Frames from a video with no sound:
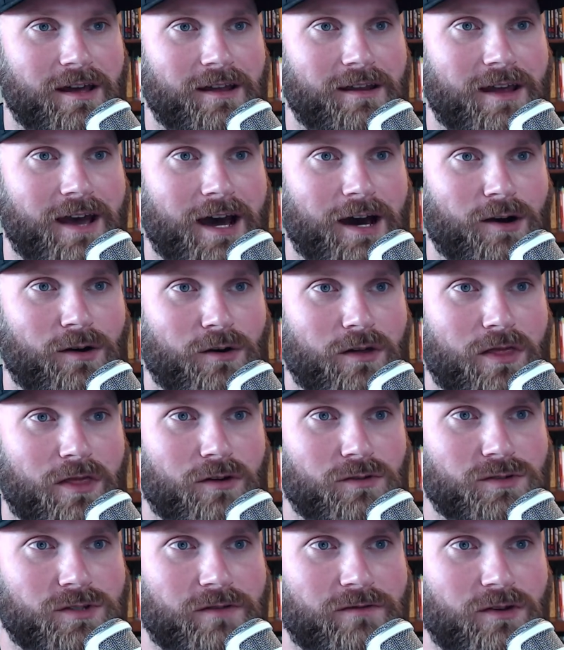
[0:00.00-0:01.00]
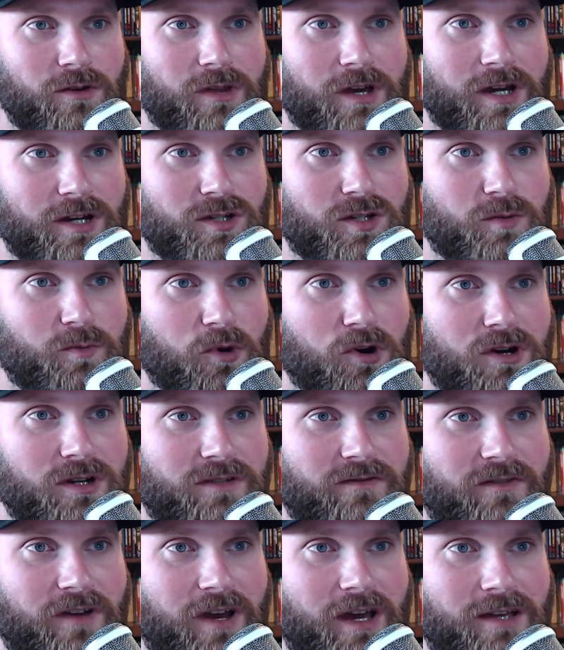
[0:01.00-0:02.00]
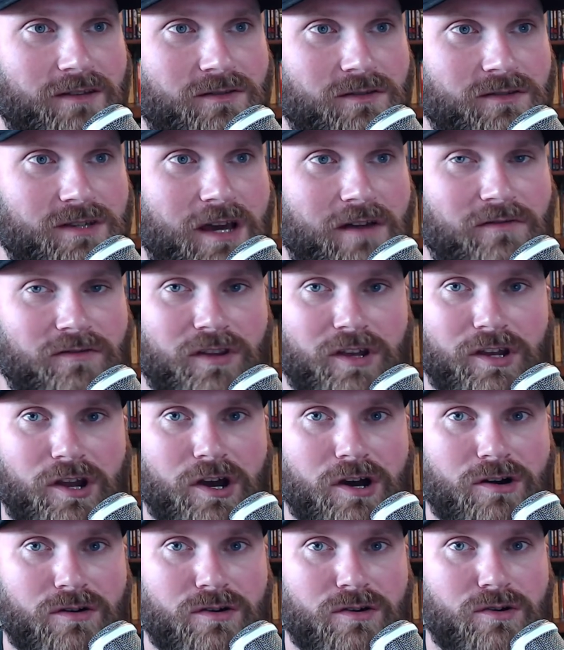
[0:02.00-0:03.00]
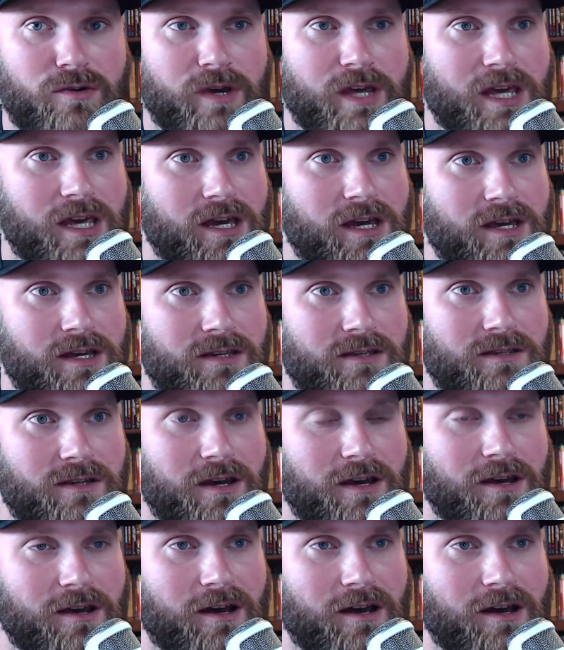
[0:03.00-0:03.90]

Now, those of you that are sports fans will definitely know who he is.